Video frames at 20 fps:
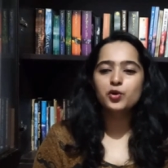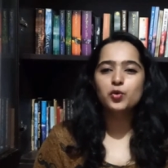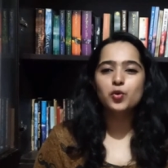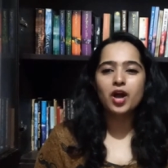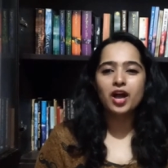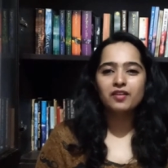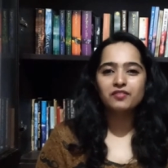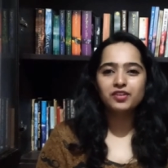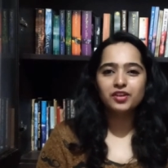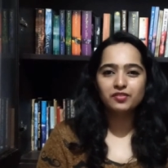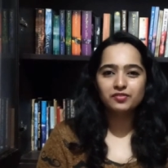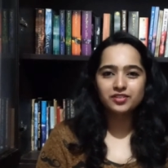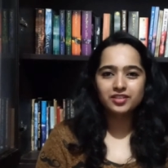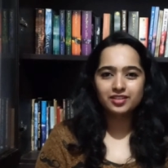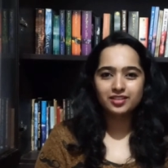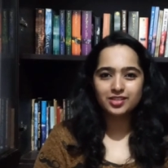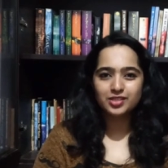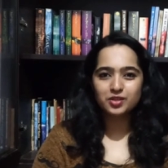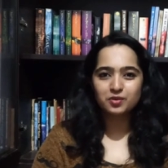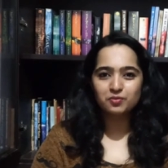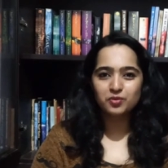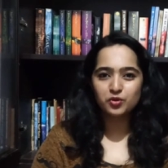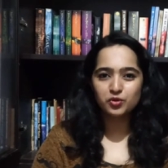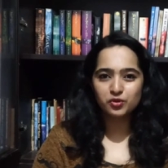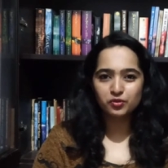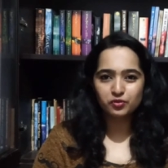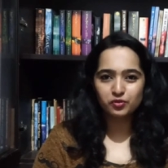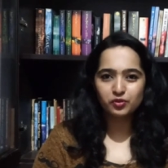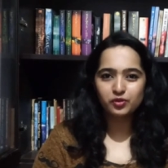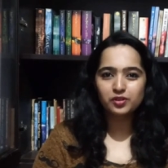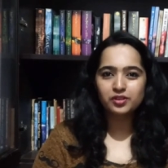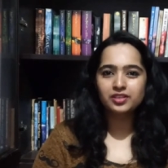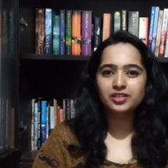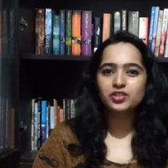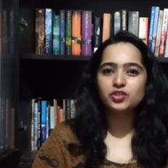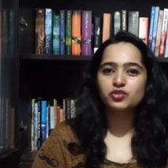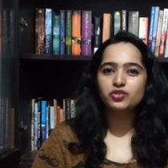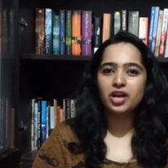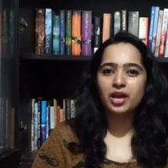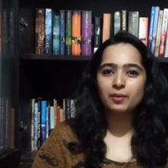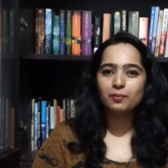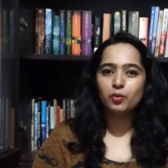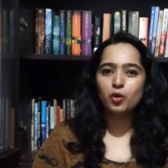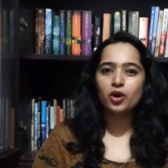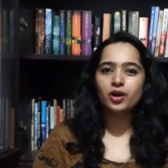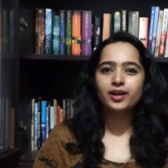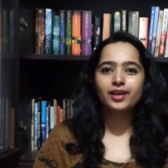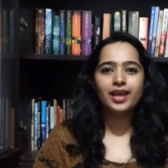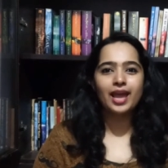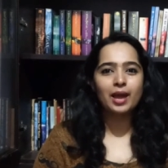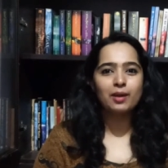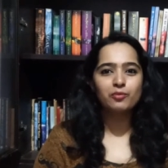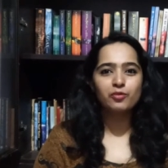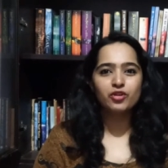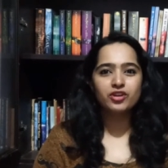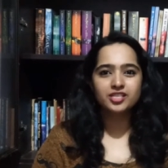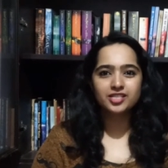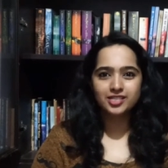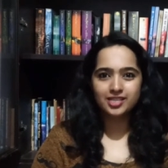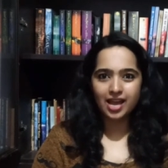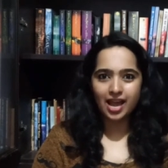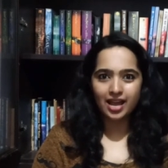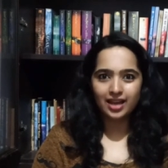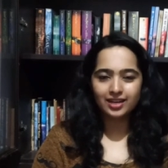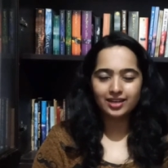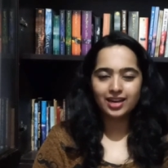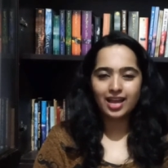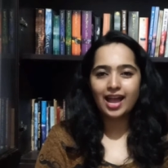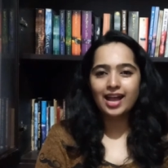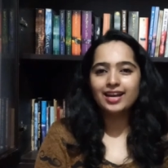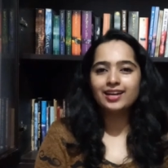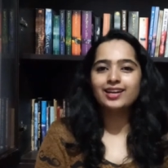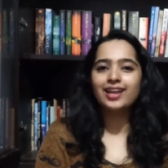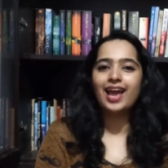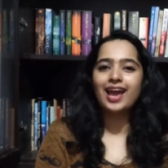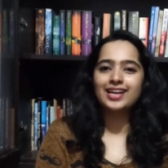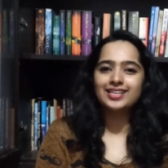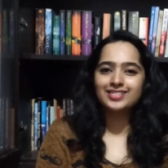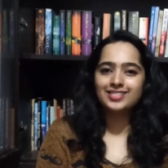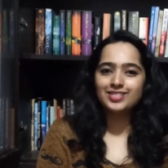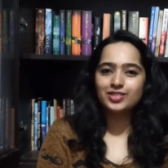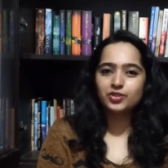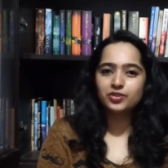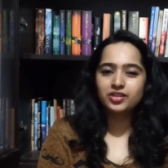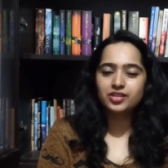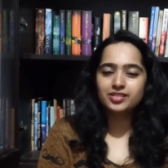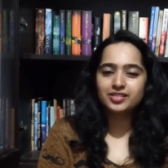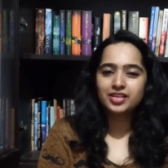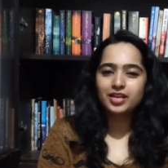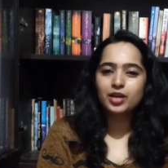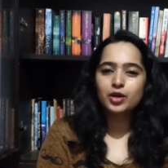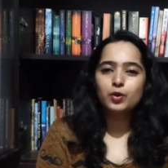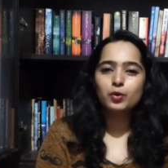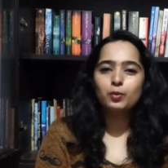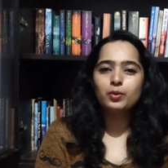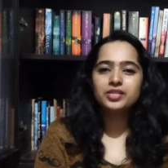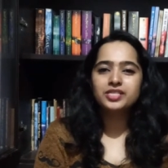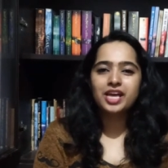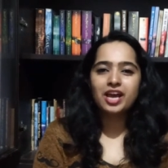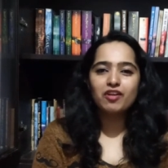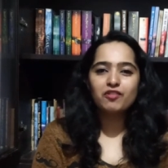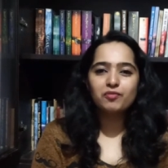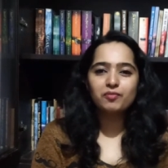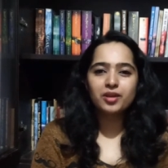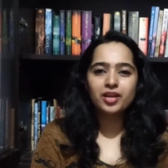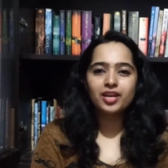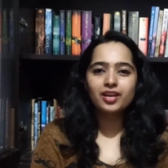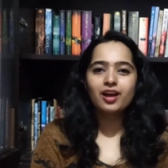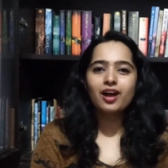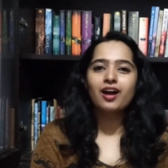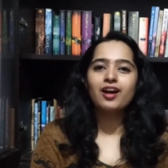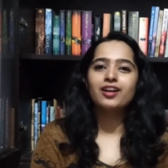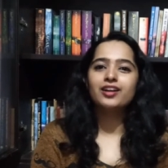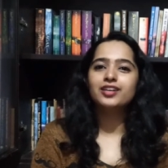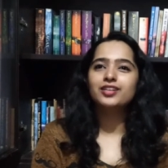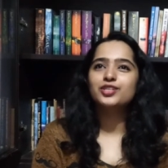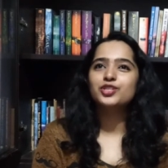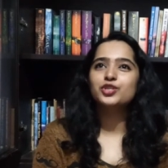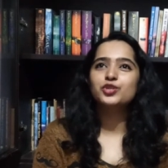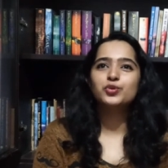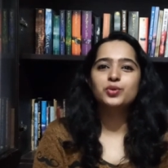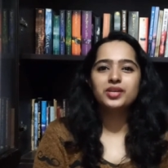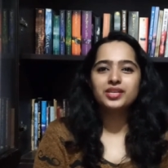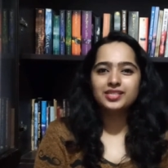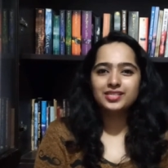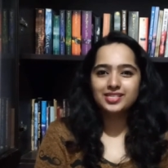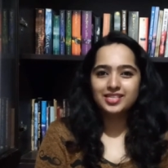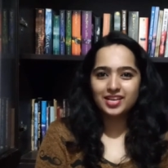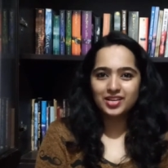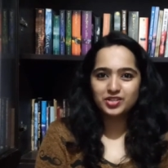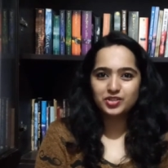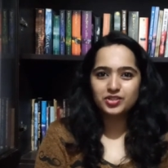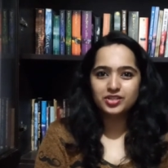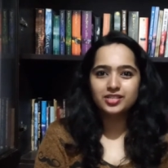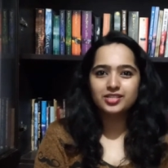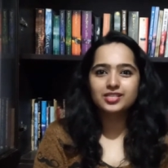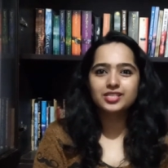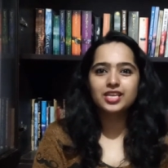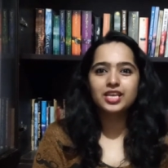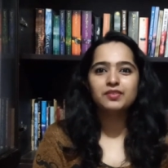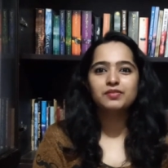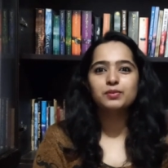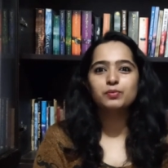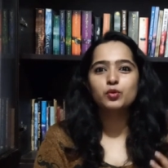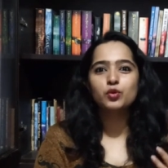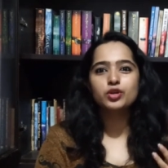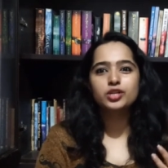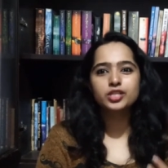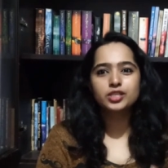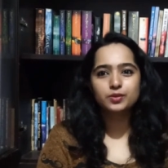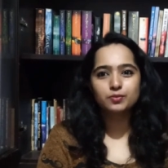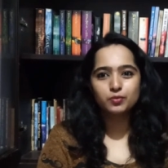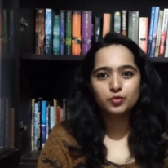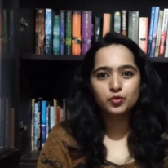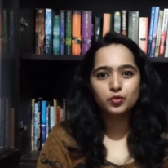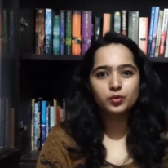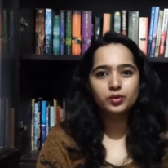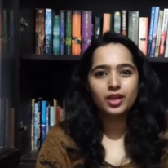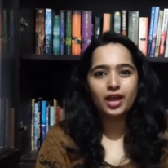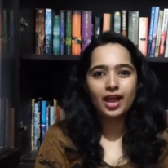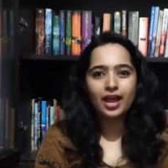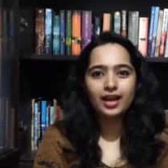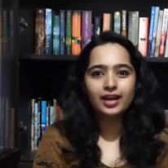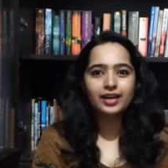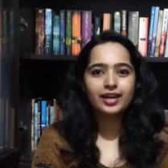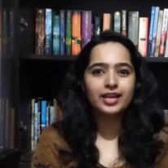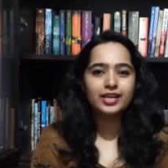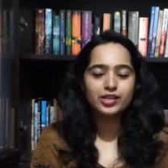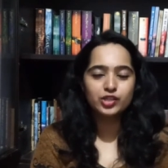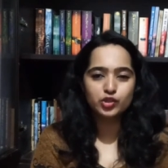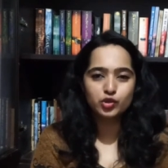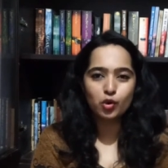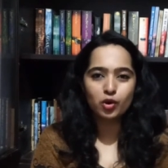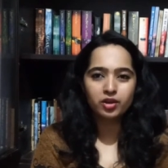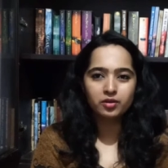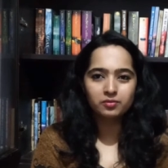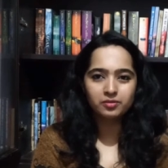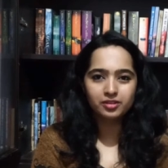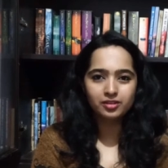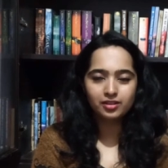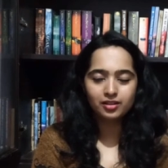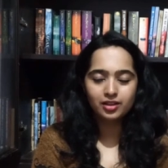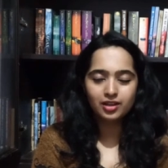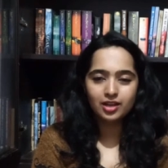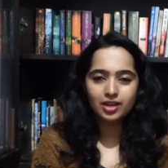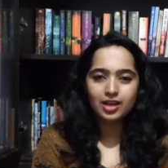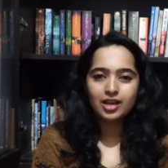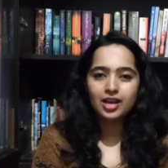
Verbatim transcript: who have gifted us a beautiful tripod camera stand and accessories which have made our shooting sessions even more smooth and enjoyable.